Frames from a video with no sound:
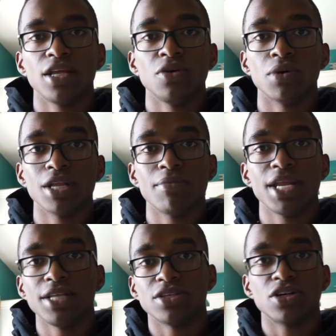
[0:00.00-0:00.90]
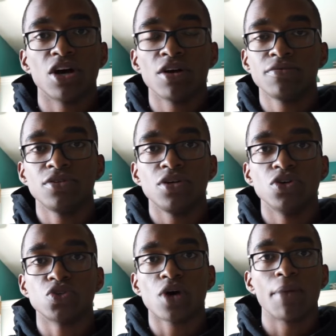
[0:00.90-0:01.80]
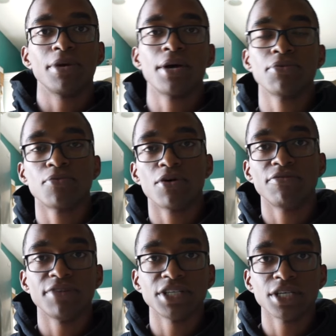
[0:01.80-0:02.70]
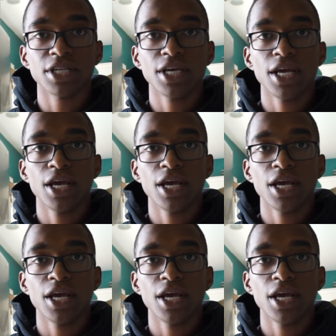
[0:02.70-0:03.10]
You eliminate the curves, your squat becomes more efficient,